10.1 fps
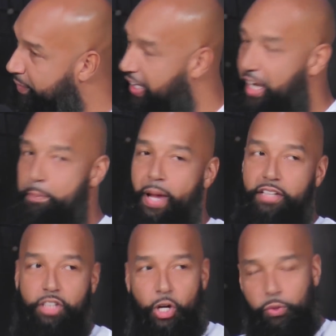came
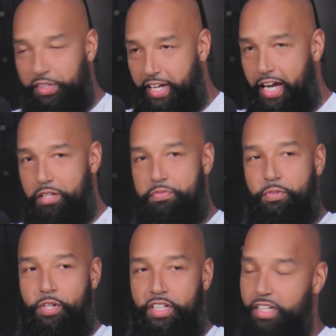back to Oakland,
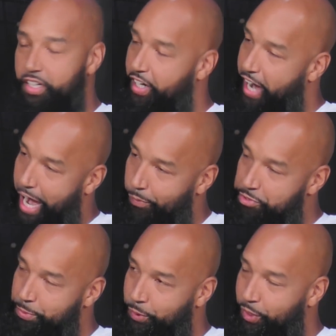California. I was
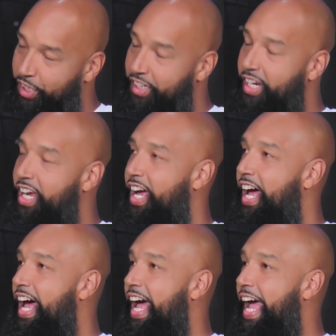born.
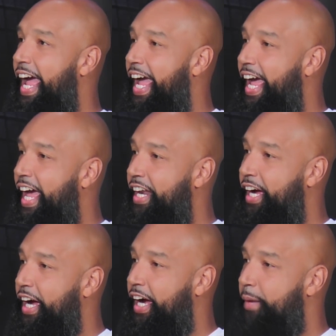And
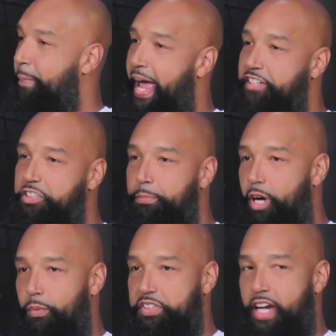
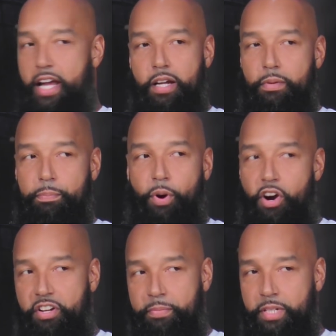basketball was kind of
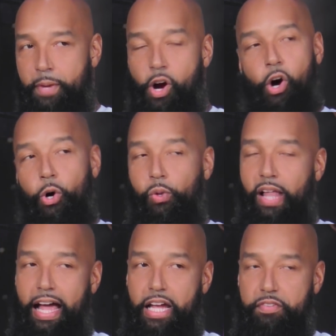part of me my whole
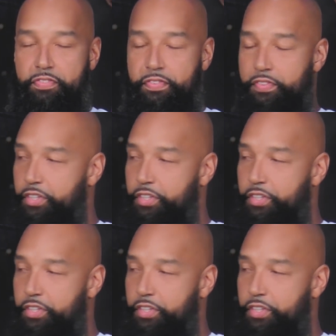life, you